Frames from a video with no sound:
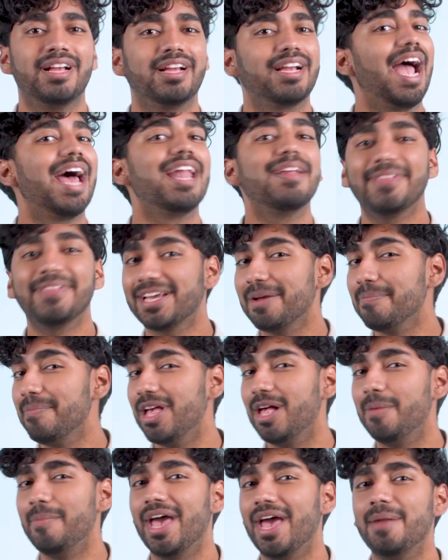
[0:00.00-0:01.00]
kind of like a
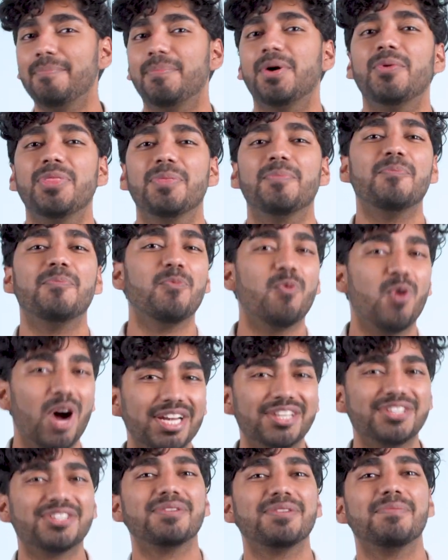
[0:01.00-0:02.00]
mailman, but with
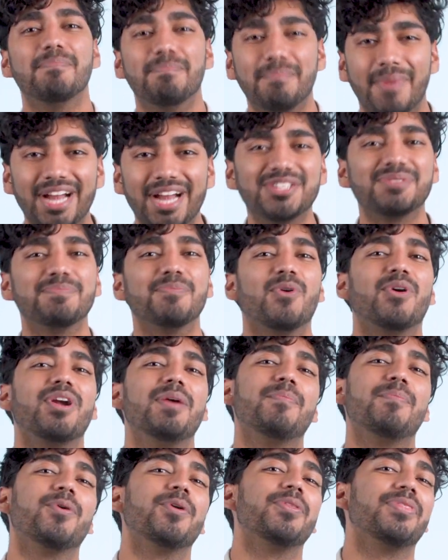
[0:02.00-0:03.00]
much, much more
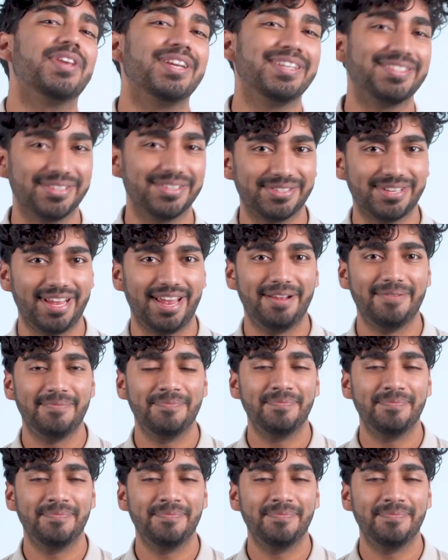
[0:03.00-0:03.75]
important things to say.